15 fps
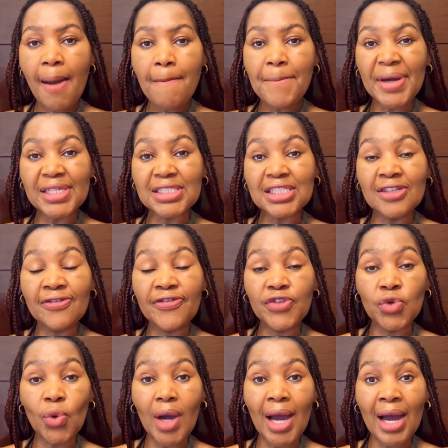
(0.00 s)
But if
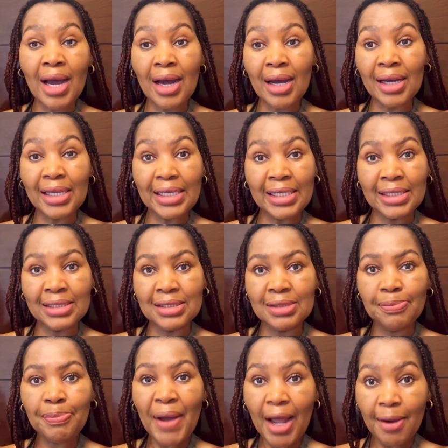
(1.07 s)
you are in
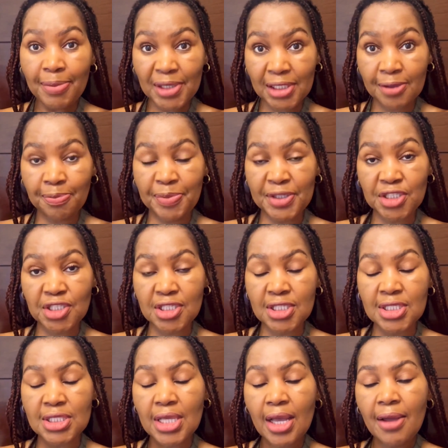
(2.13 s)
public
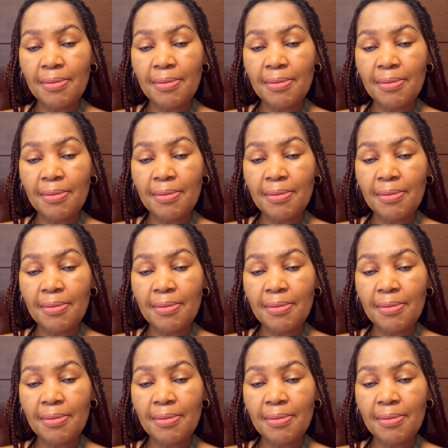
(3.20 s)
beaches,